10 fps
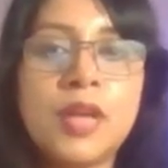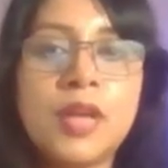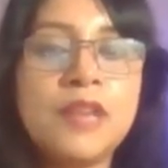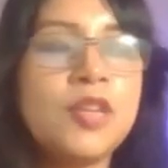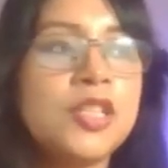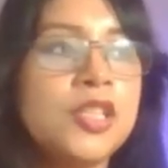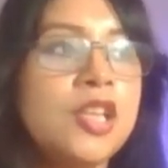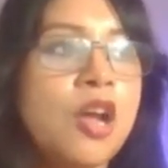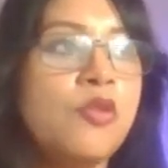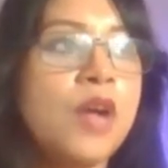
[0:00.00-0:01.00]
And you can see
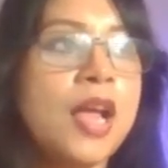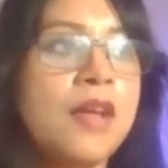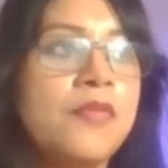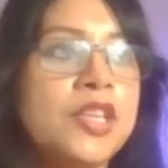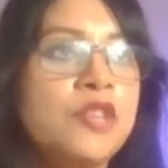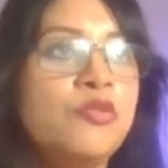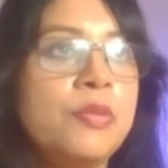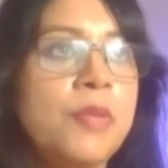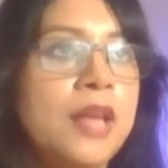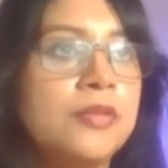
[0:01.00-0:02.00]
now I have a new
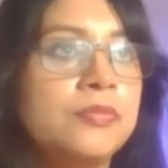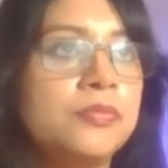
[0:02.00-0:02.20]
email.